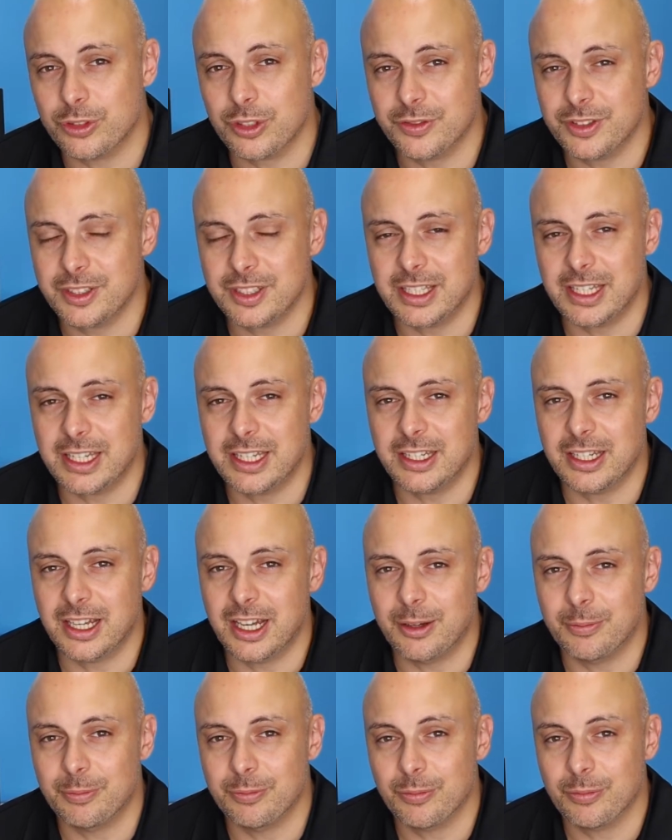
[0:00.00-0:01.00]
Obviously,
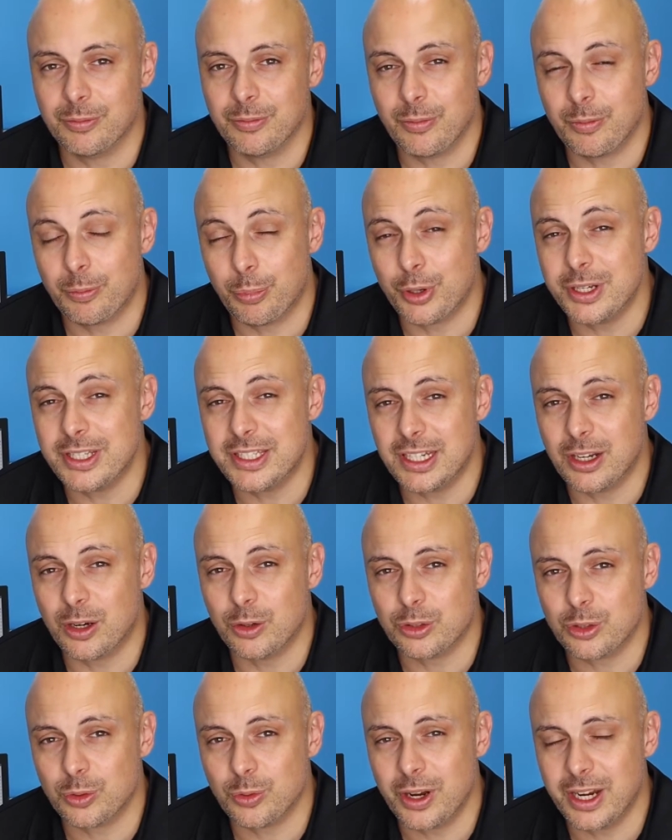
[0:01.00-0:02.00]
printing
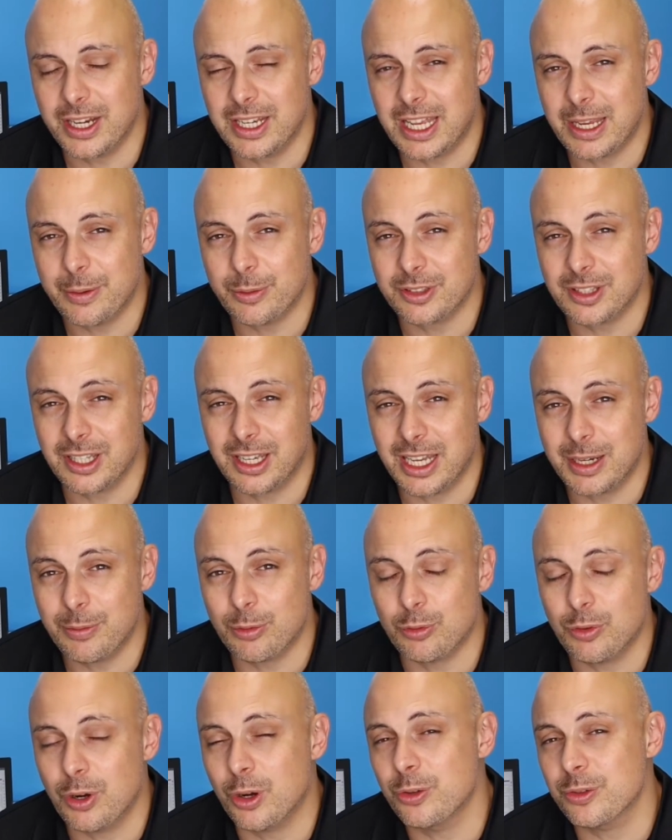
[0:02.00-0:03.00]
ultra-wide labels, the label
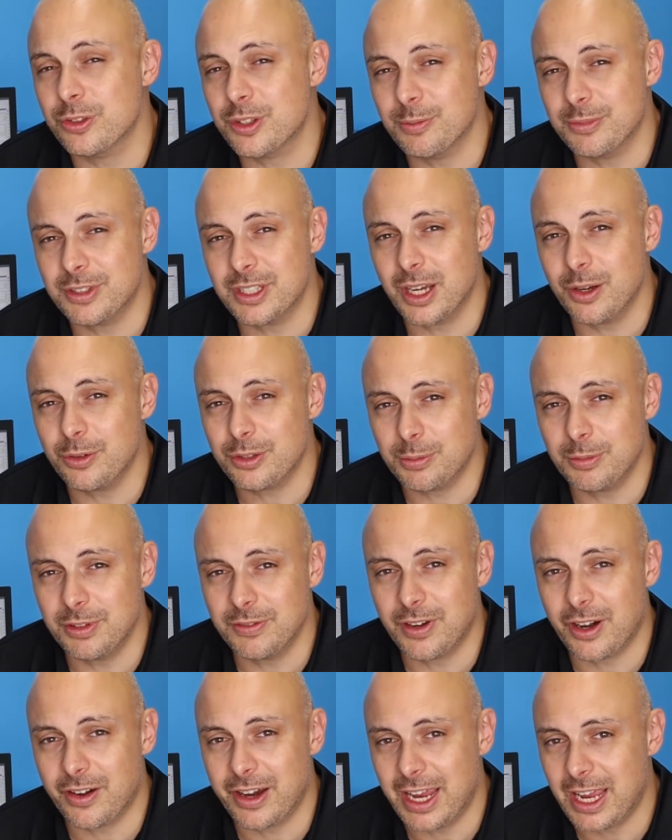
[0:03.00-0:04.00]
rolls themselves can be
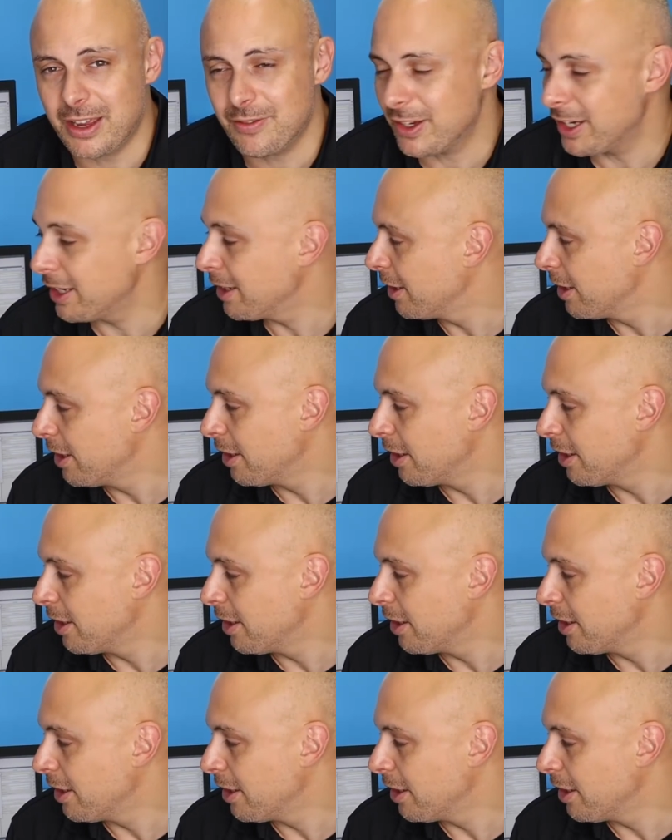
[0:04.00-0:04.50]
very heavy.